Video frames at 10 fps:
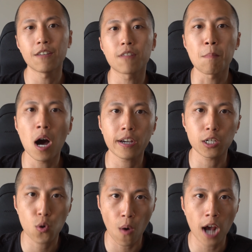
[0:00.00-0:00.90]
if the
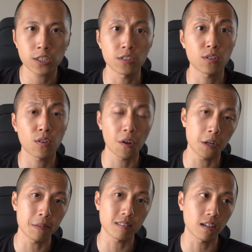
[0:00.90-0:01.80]
market crashes
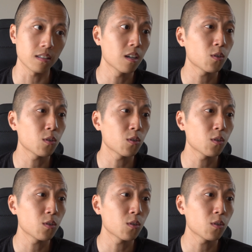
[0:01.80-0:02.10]
30%,